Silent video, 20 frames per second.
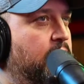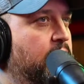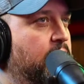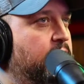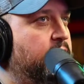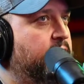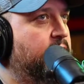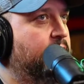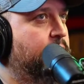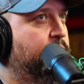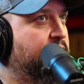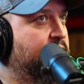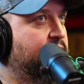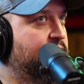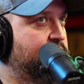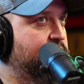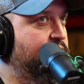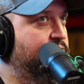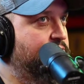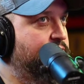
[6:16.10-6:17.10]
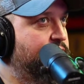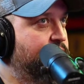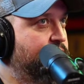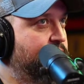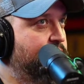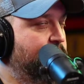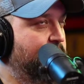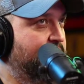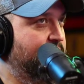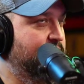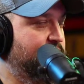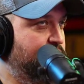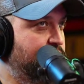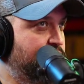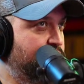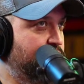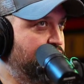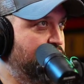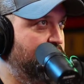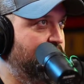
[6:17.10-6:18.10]
again, because of
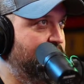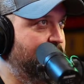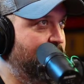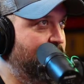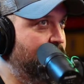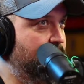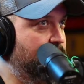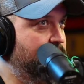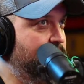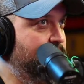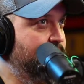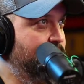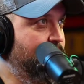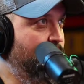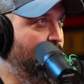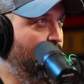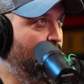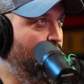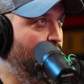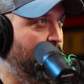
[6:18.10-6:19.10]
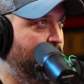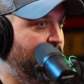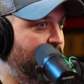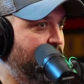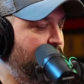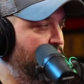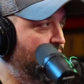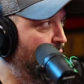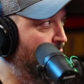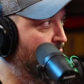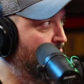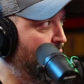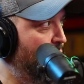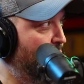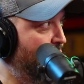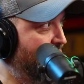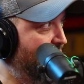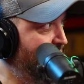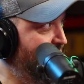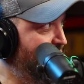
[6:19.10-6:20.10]
the shutdown, we didn't know
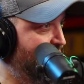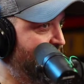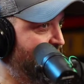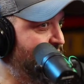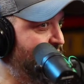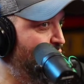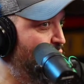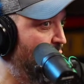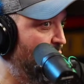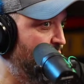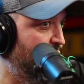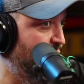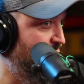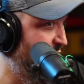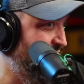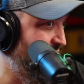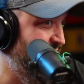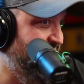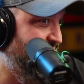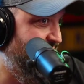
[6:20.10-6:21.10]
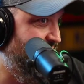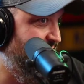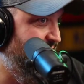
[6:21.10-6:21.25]
going into this what we were going to see.